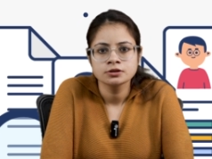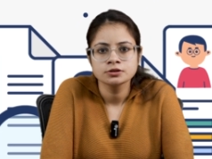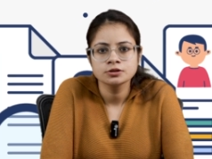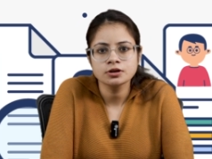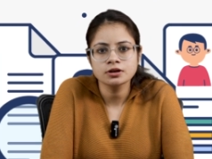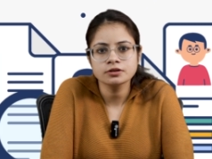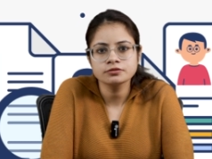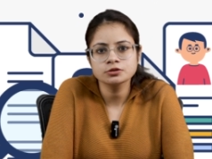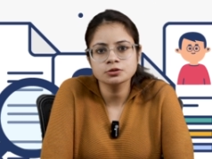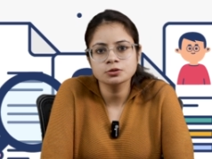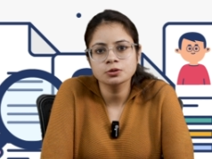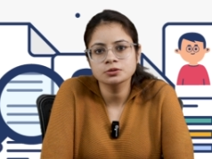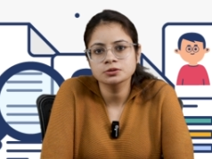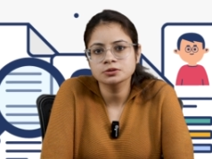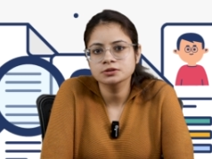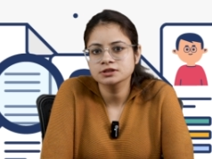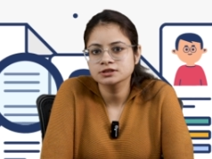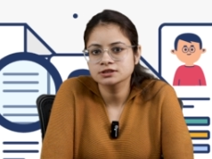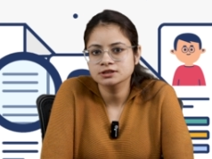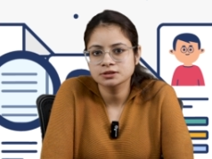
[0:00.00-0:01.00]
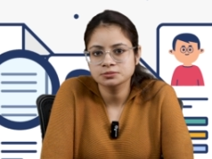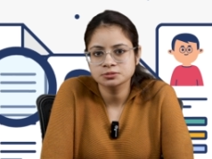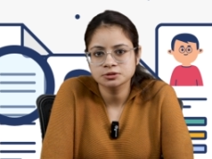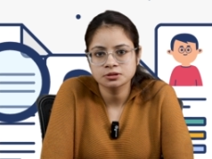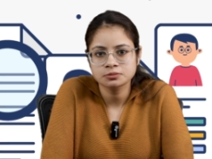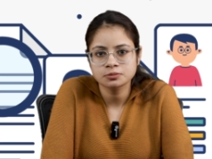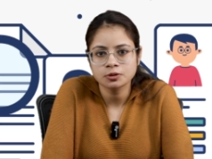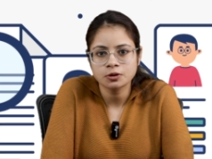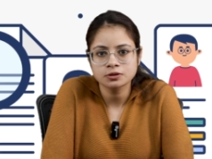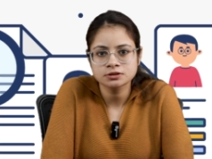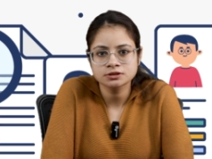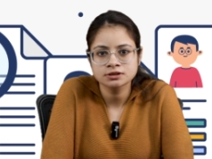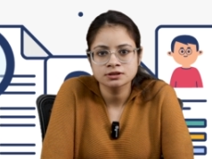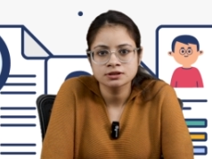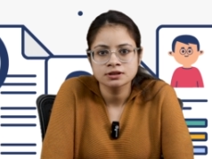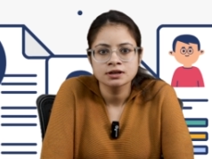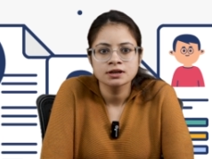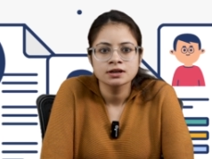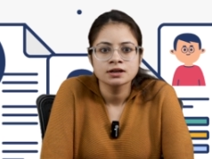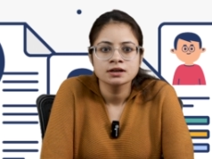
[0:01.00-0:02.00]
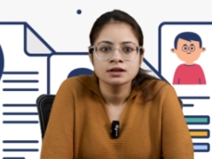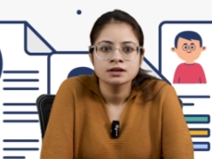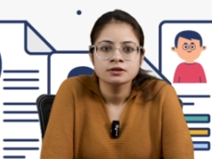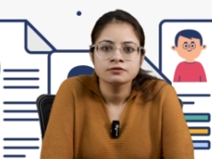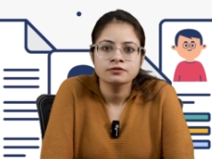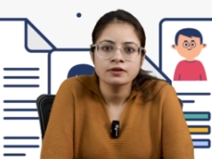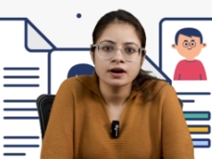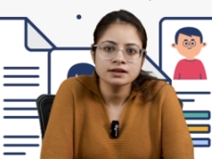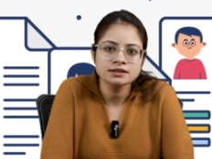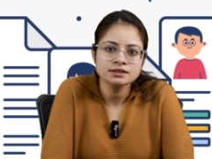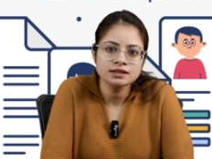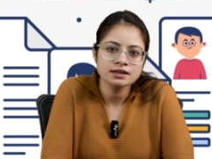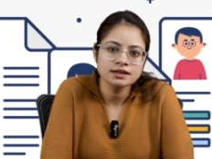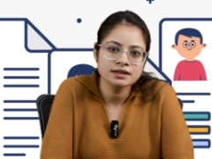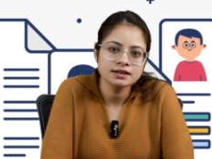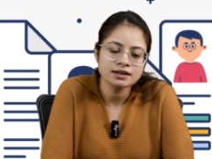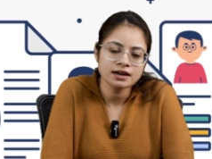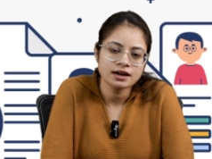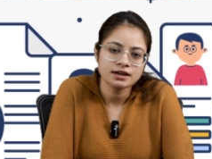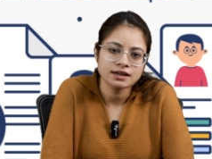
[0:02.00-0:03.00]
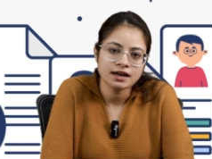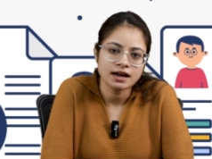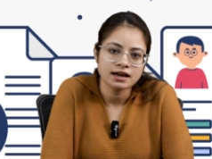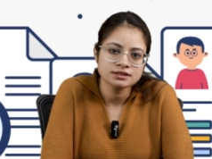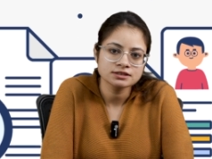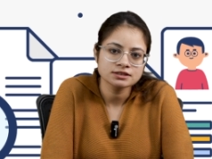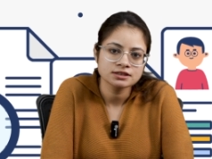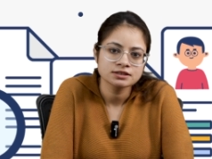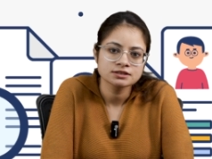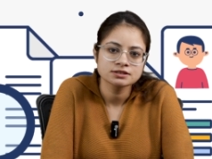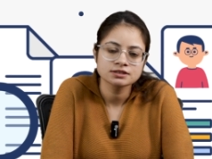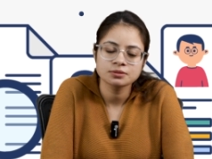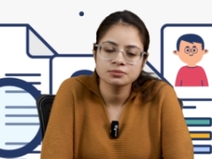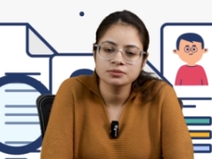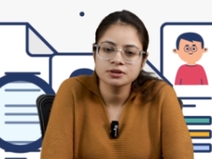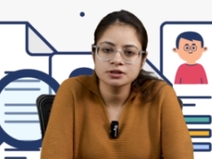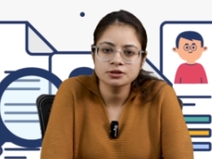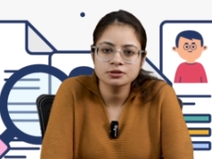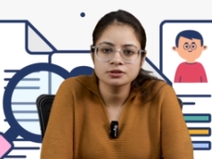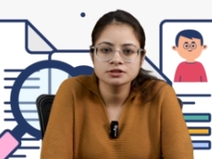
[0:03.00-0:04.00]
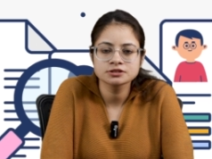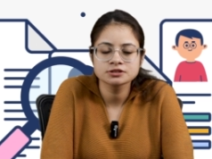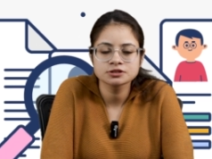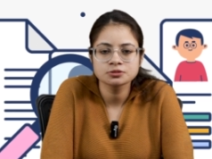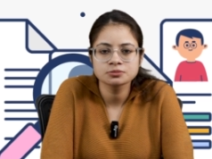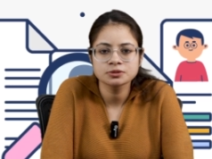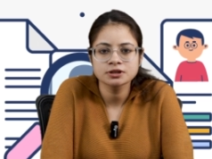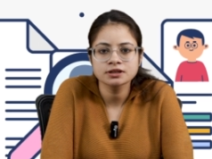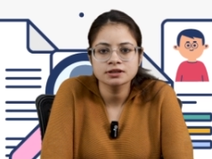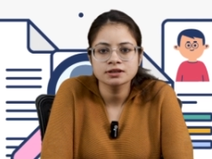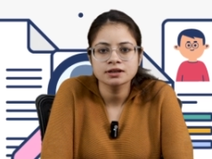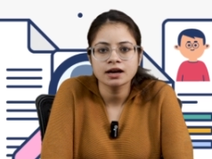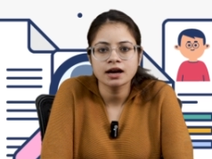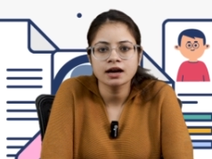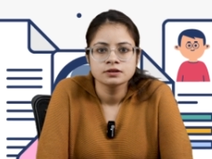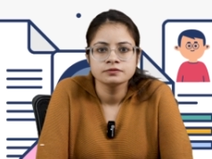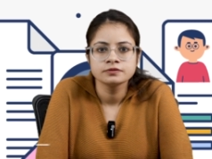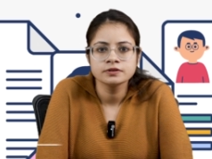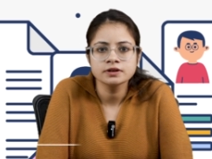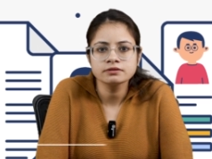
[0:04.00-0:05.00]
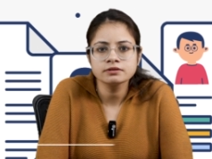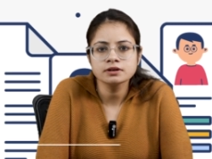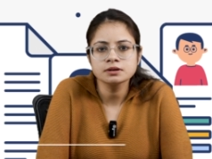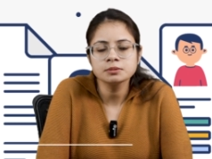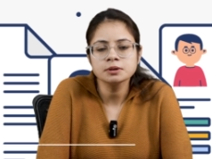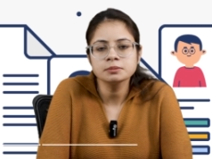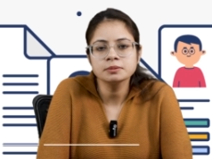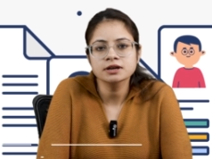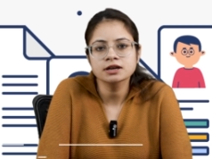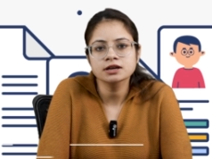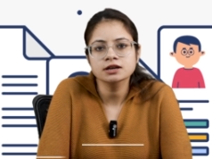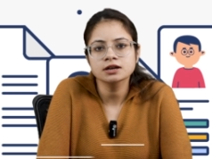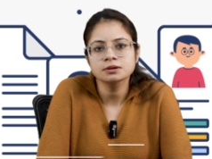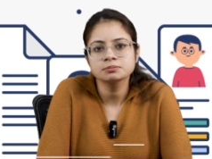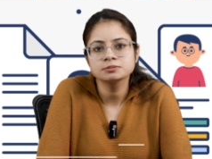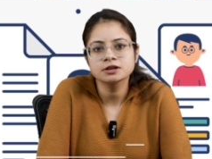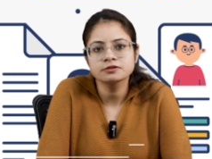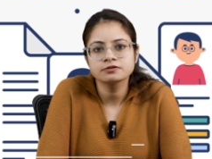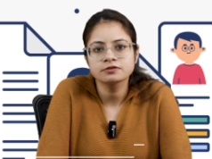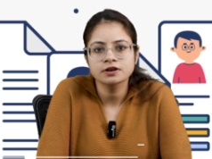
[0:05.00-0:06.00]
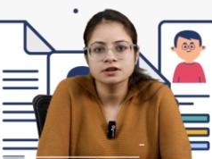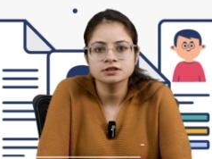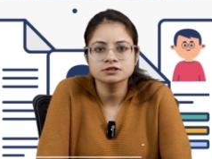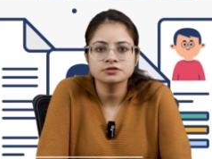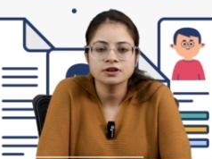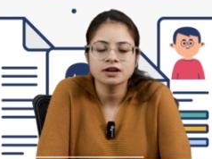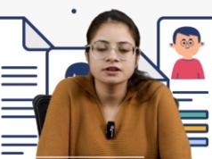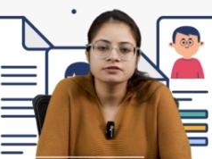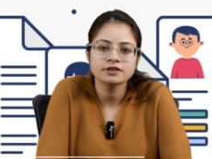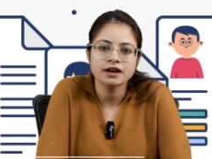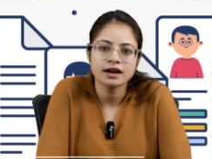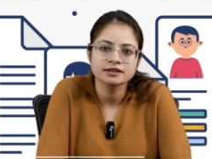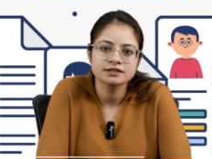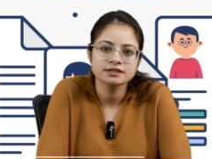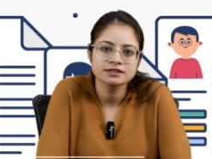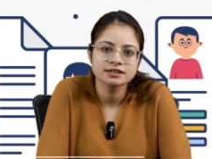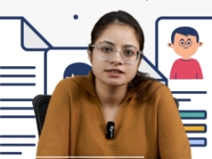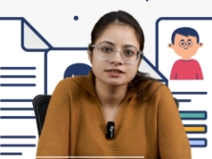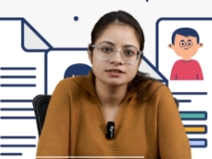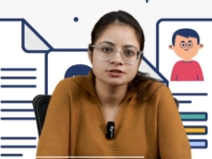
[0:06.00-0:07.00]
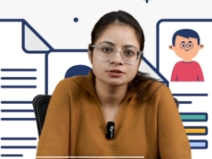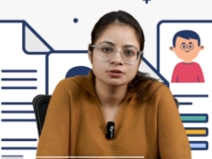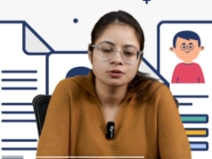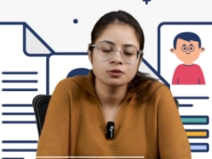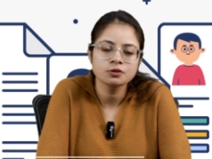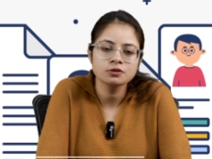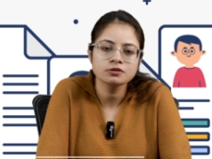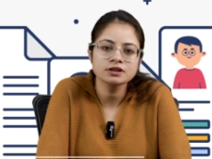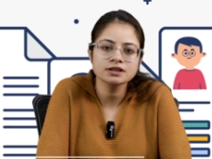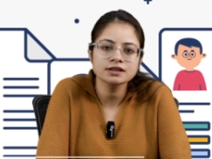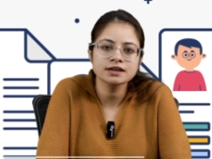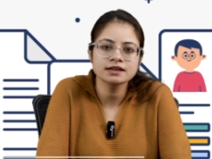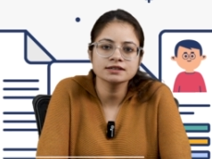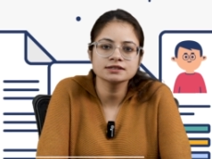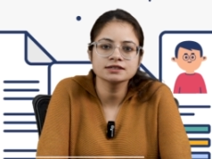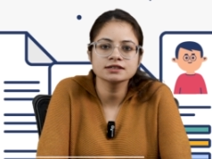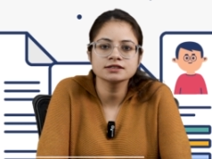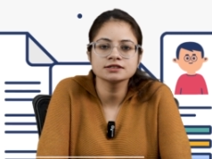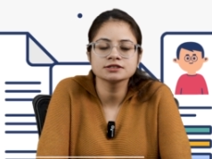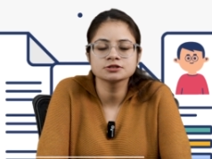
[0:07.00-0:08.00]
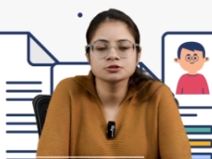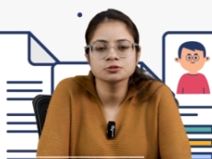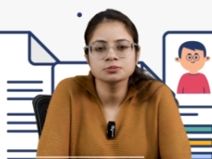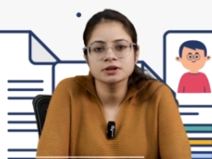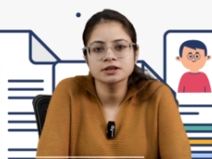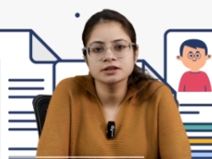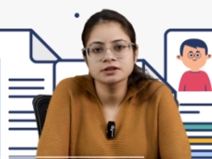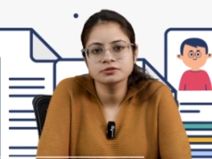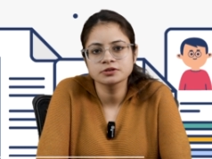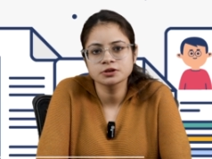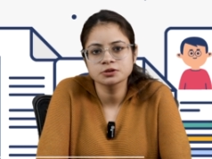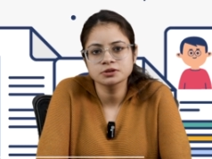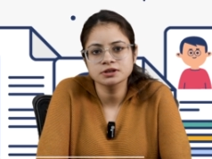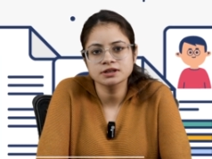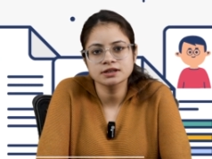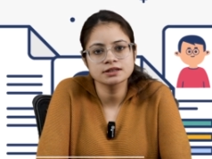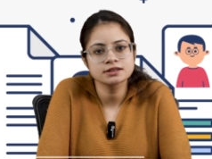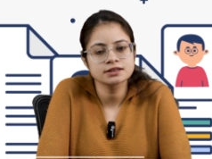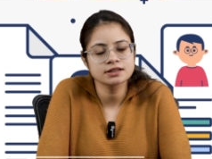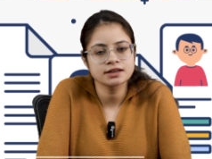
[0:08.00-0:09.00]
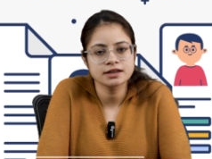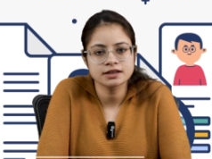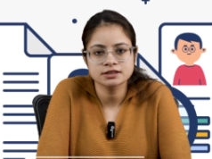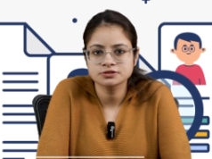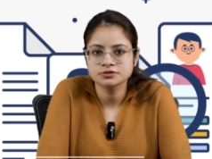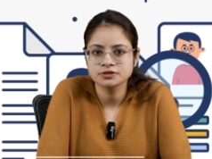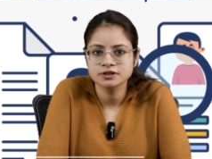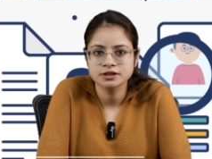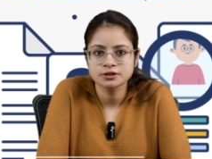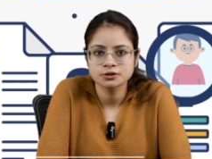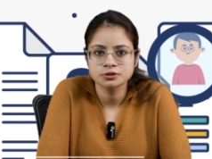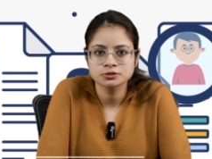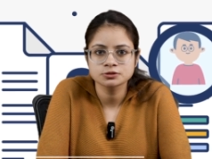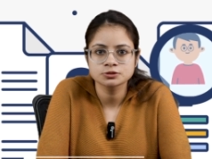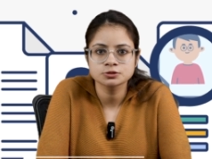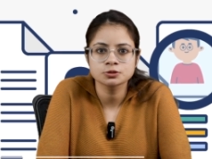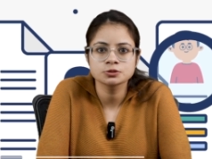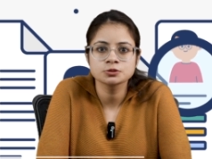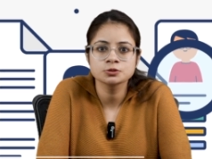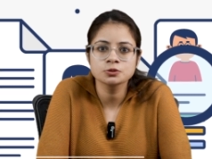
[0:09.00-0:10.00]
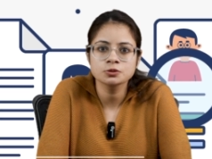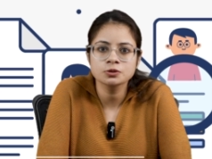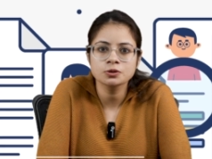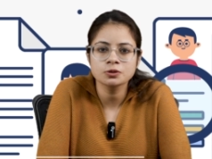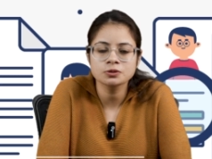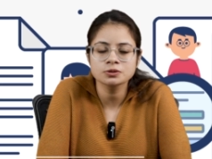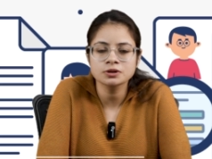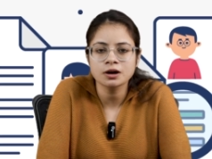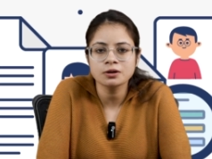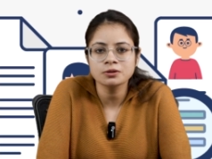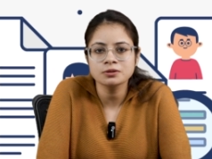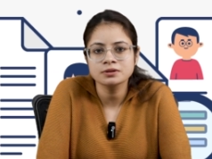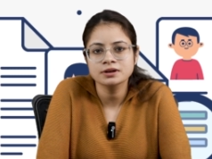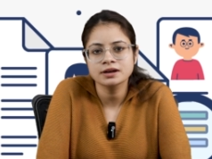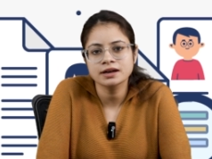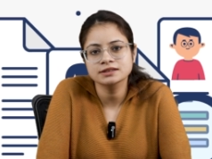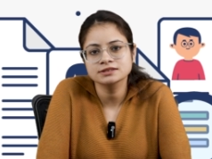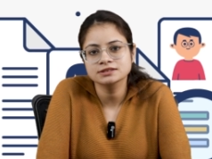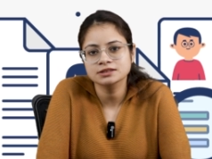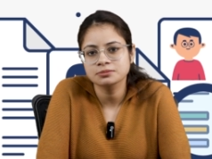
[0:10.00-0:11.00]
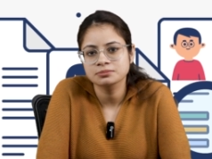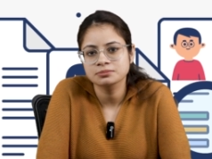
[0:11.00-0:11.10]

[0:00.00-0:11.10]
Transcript: You have to go to description box, find the link attached, submit your resume. We will be picking up the first 5 candidates who will get their resume reviewed in the next video. So do go now and